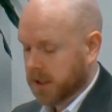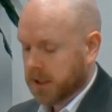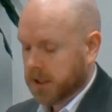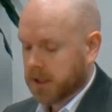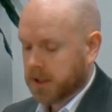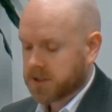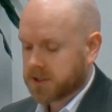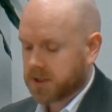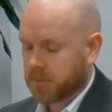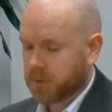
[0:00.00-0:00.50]

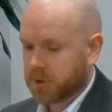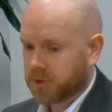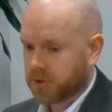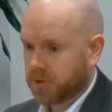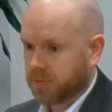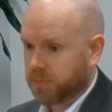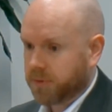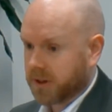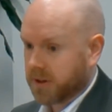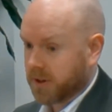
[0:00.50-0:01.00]
Someone
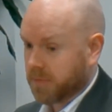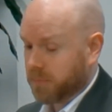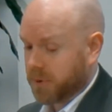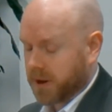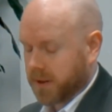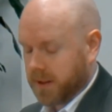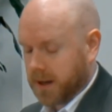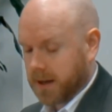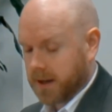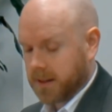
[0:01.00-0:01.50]
who can
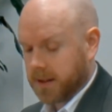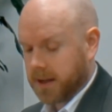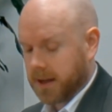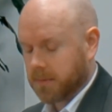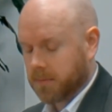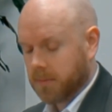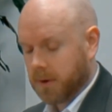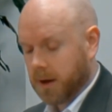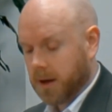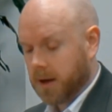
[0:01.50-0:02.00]
bring that
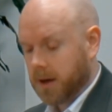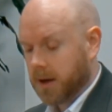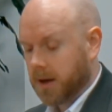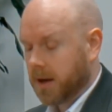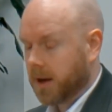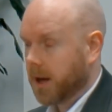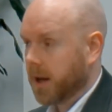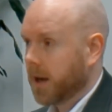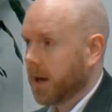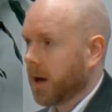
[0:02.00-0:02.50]
claim.
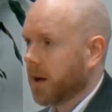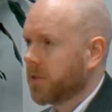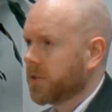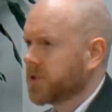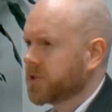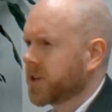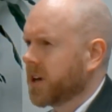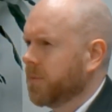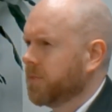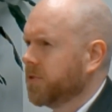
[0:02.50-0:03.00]
And other
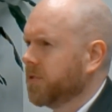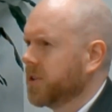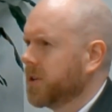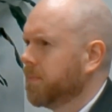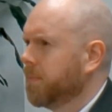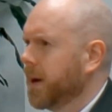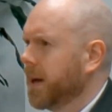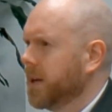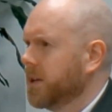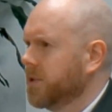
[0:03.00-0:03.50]
types of
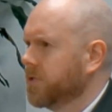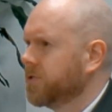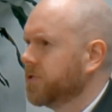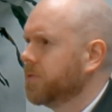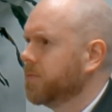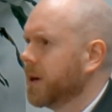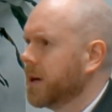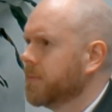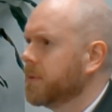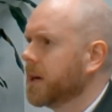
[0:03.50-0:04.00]
dependents who
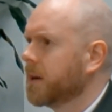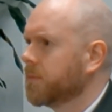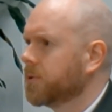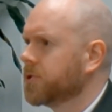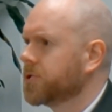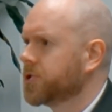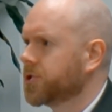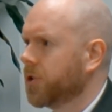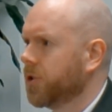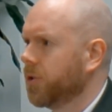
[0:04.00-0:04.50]
may be able to
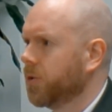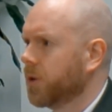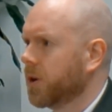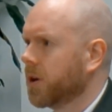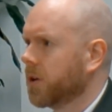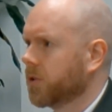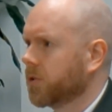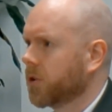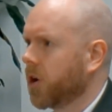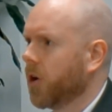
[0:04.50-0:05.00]
show an
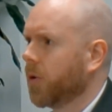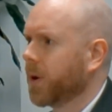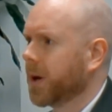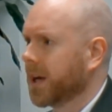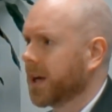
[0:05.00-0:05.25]
ongoing